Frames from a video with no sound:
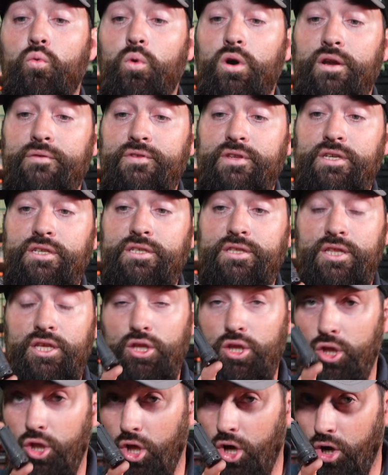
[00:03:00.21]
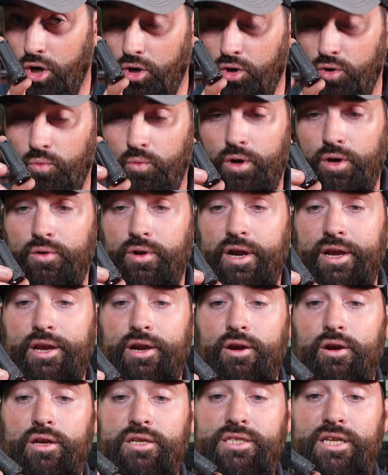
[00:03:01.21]
One of these, the longer one right
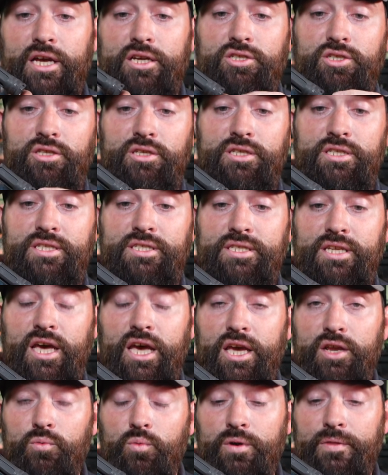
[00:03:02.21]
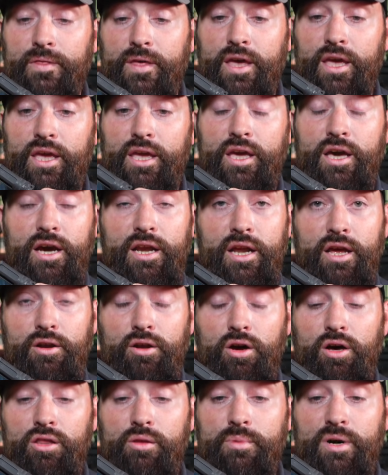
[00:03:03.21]
here, is actually designed with a cutout
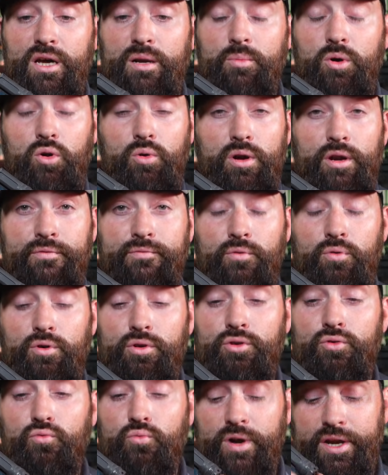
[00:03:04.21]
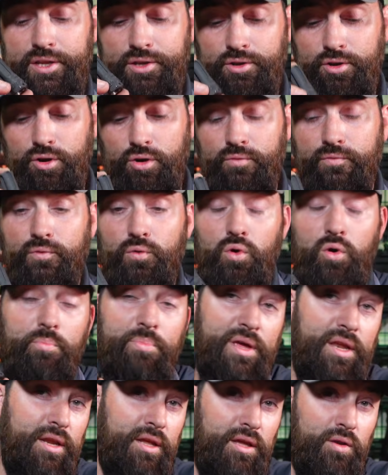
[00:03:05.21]
on the bottom already for you, ready to go for
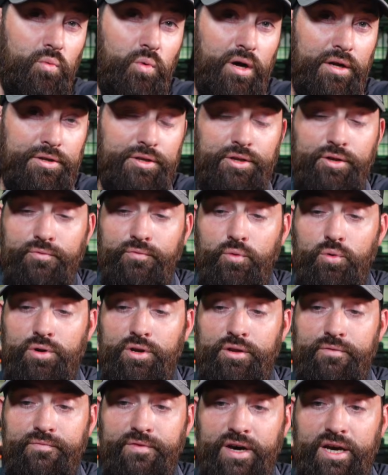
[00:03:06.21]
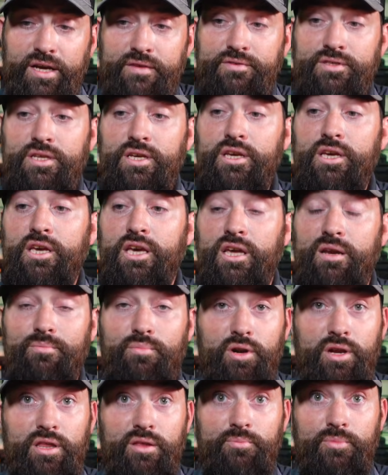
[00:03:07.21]
pinning and welding your 14.5s and
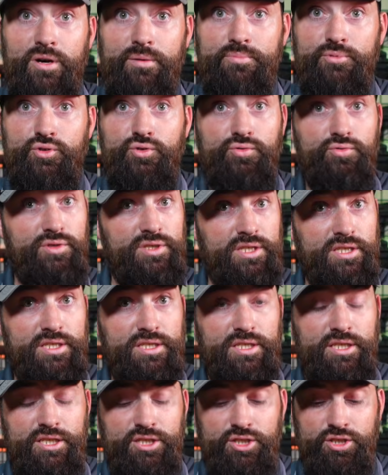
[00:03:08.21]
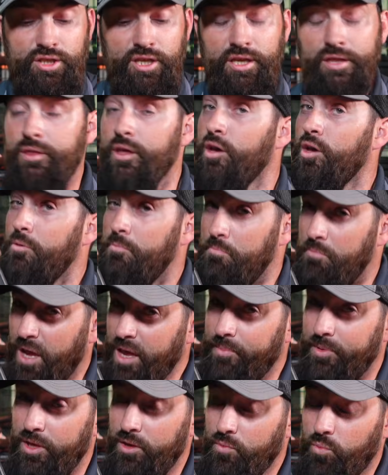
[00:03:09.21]
bringing them up to 16 inch length.
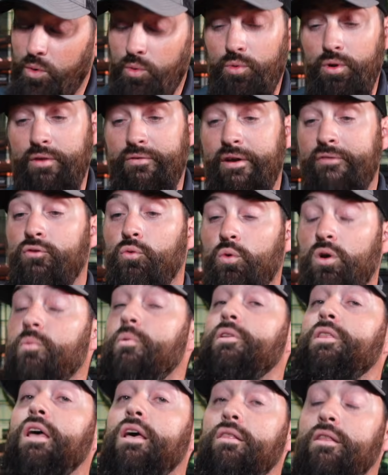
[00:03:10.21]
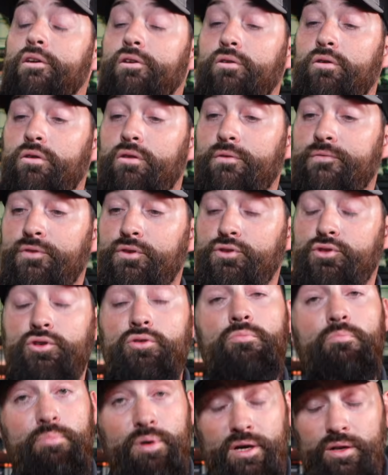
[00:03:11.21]
Maybe we won't even have to worry about that later on in the
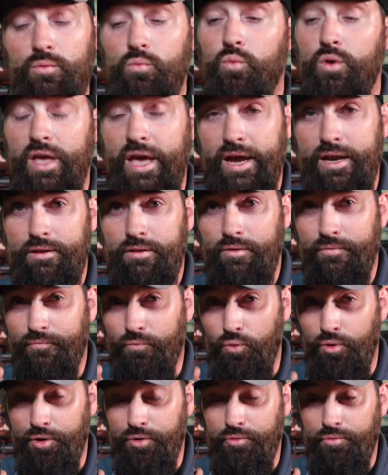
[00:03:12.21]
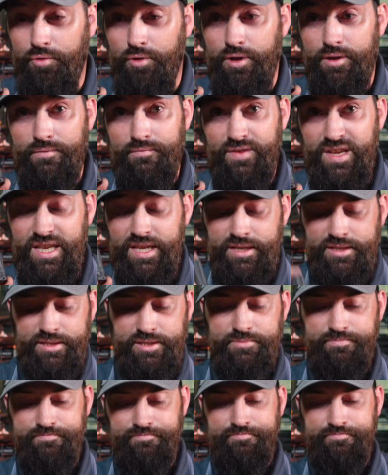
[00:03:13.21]
future, but we added it for your convenience.